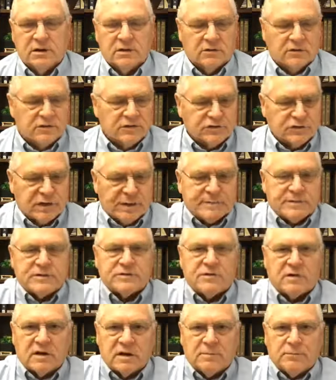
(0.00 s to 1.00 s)
No, the
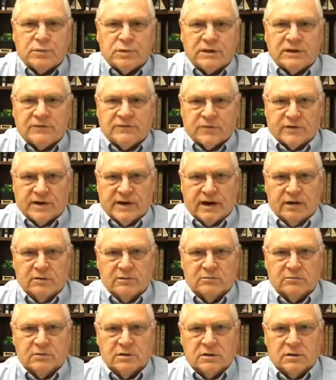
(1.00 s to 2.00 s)
scriptures are complete for now.
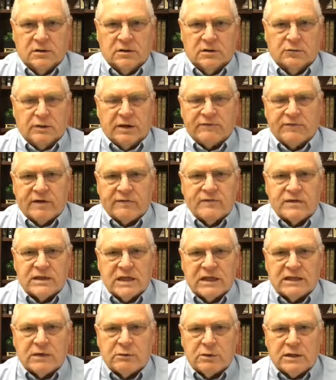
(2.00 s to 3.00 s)
We have
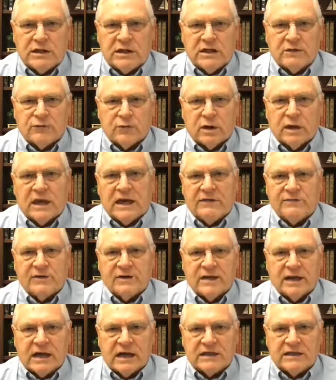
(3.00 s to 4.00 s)
everything that we need for life
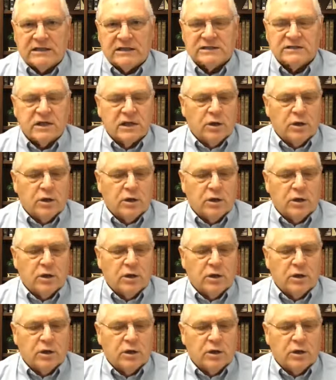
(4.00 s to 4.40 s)
and godliness.